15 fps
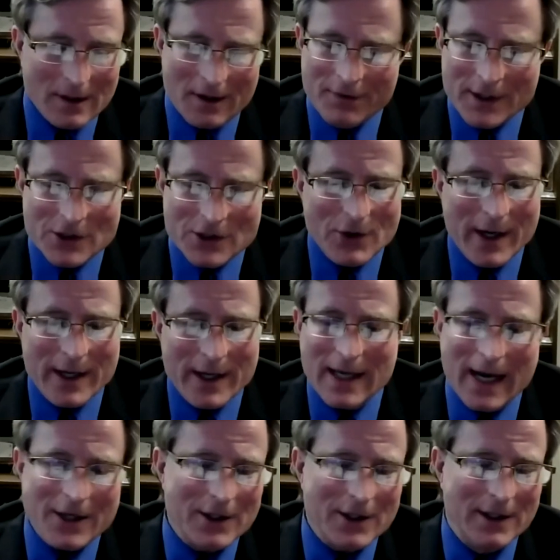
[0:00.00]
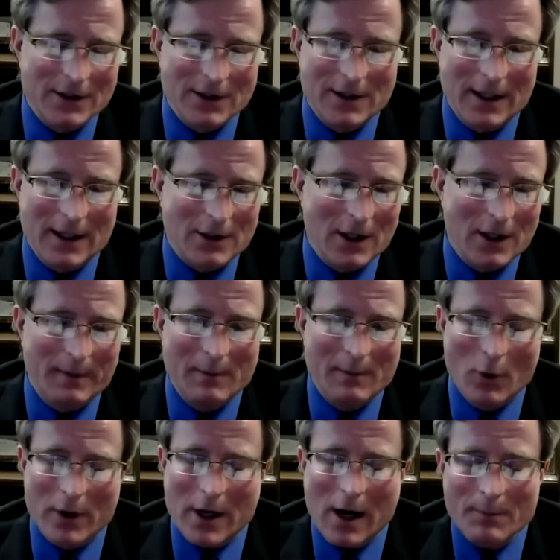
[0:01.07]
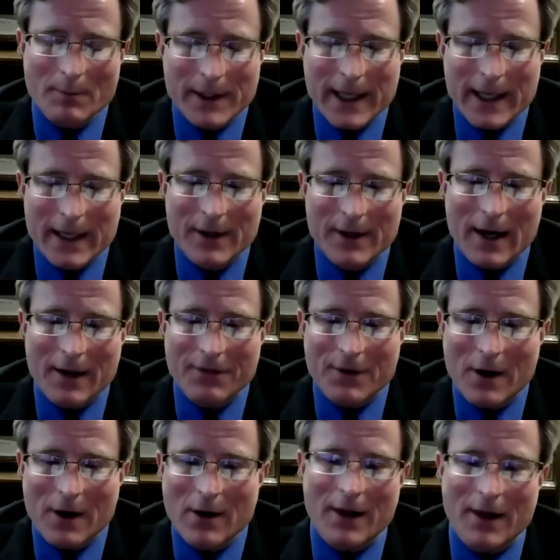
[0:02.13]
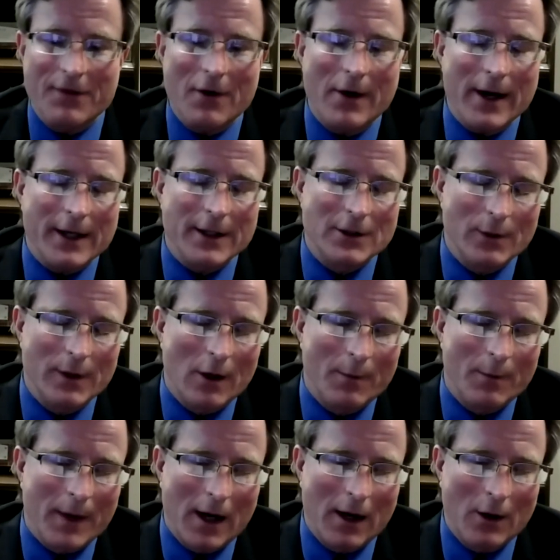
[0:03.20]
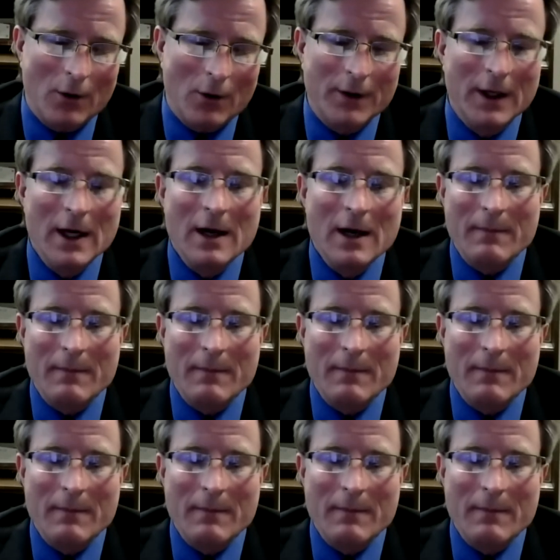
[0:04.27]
This transaction is going to be more complicated than I thought. I thought I could do it on my own.